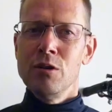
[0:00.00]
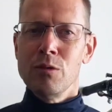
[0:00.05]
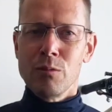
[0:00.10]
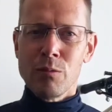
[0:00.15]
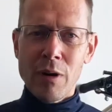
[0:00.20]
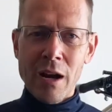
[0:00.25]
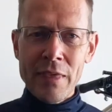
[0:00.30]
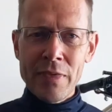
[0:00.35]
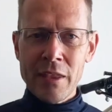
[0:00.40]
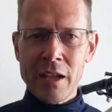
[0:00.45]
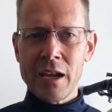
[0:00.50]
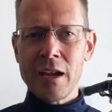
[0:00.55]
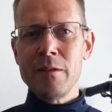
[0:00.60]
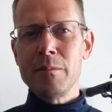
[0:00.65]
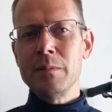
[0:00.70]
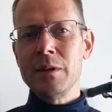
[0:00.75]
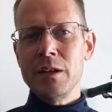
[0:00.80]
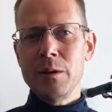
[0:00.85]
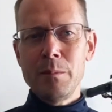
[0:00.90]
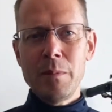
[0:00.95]
run the
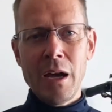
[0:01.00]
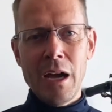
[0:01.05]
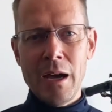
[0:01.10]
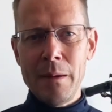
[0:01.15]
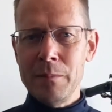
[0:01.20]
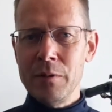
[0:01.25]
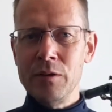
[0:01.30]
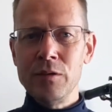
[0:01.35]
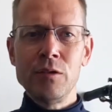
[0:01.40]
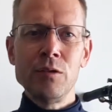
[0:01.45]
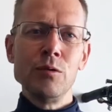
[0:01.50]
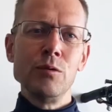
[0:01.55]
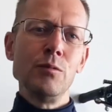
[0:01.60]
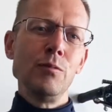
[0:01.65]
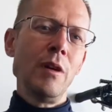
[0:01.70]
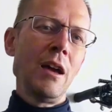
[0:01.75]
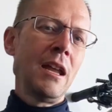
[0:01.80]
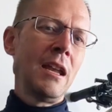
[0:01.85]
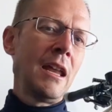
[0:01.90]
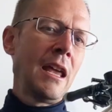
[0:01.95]
government departments, who
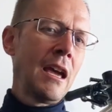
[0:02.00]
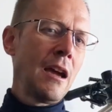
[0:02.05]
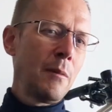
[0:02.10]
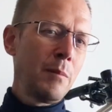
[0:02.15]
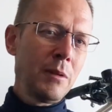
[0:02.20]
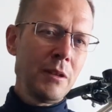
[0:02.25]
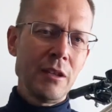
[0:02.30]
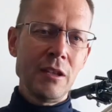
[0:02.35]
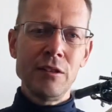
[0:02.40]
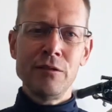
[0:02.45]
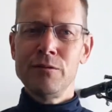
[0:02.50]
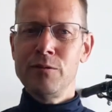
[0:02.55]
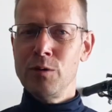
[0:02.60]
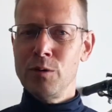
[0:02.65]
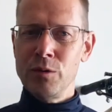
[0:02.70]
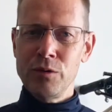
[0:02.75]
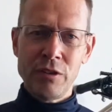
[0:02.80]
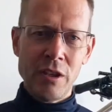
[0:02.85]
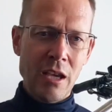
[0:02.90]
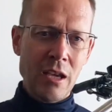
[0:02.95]
run our police
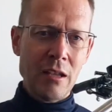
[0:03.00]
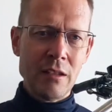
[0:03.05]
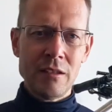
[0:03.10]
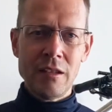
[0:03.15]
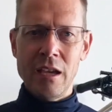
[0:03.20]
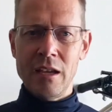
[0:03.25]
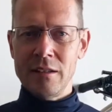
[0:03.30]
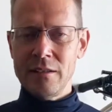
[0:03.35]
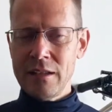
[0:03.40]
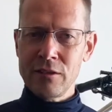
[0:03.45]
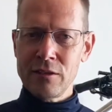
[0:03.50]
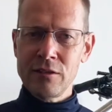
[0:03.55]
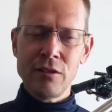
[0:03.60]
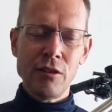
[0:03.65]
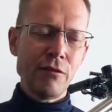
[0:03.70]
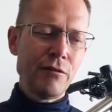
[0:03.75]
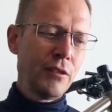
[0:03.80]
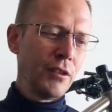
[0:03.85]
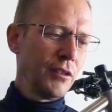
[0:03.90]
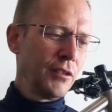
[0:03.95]
force, our tax
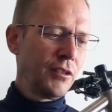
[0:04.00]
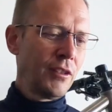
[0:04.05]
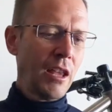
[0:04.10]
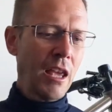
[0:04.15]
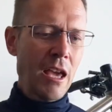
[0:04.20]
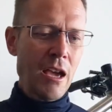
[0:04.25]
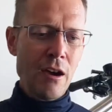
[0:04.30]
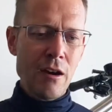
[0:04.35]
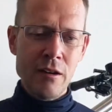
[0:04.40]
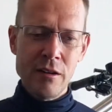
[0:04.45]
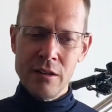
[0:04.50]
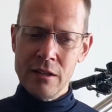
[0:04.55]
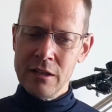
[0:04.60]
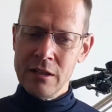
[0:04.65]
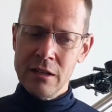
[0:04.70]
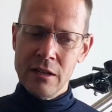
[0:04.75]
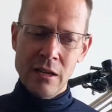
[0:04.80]
office, our